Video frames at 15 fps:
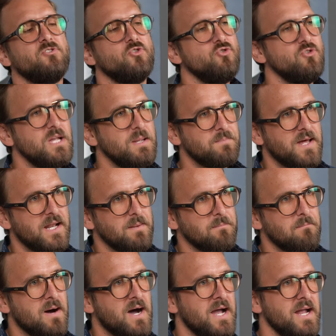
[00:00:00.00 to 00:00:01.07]
So do keep that in
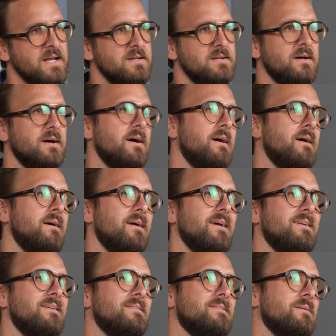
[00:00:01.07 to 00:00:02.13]
mind.
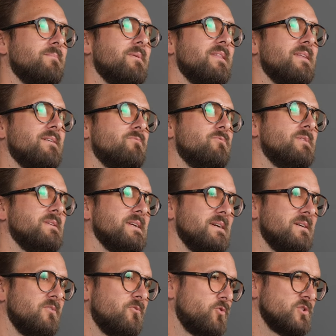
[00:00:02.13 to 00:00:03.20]
It is something that really
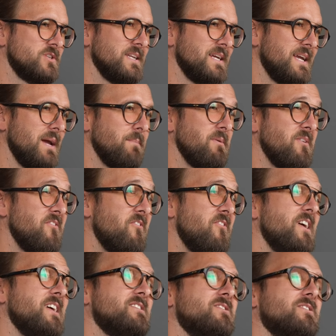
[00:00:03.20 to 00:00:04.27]
unfortunately can't be
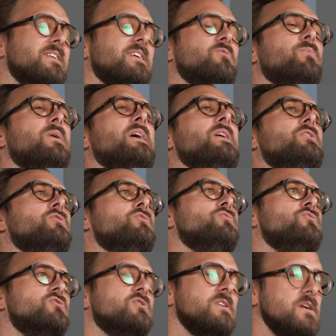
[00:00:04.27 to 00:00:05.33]
fixed. So that's why it
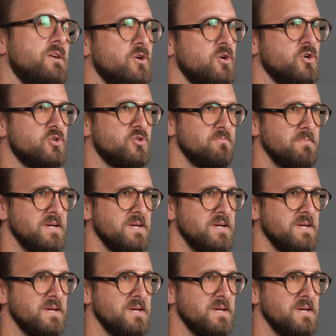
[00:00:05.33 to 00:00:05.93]
usually irks